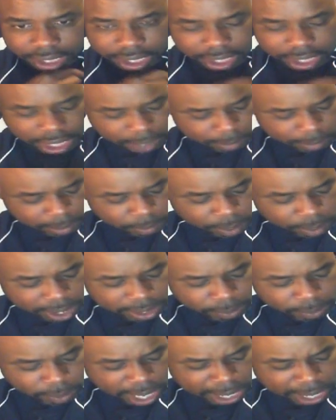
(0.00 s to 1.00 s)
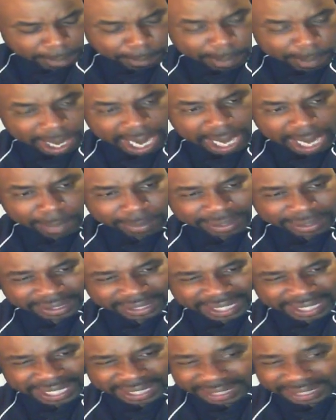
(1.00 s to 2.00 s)
And we wonder why the Bible
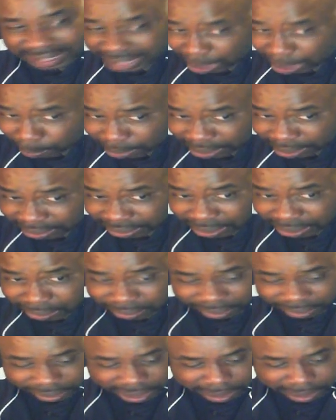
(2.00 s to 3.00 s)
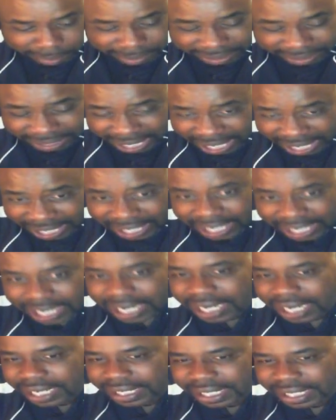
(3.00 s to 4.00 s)
says something so serious like
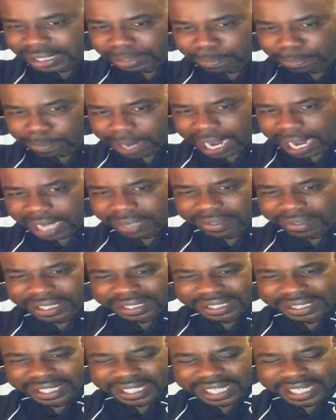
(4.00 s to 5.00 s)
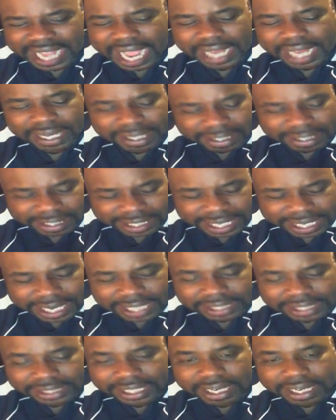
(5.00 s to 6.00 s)
this battle is not
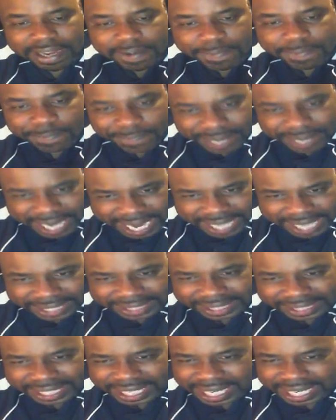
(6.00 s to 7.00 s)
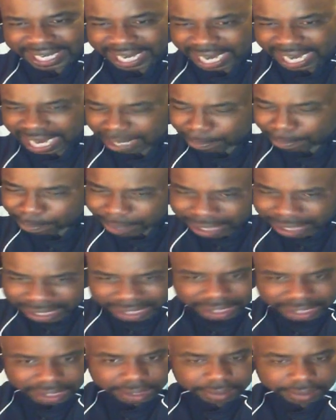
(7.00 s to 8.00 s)
against flesh and
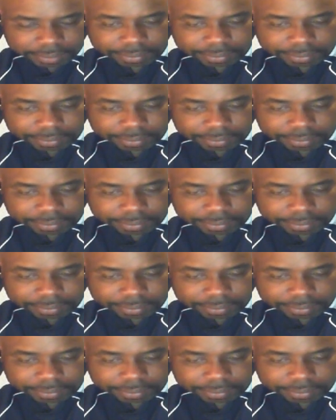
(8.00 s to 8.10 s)
blood.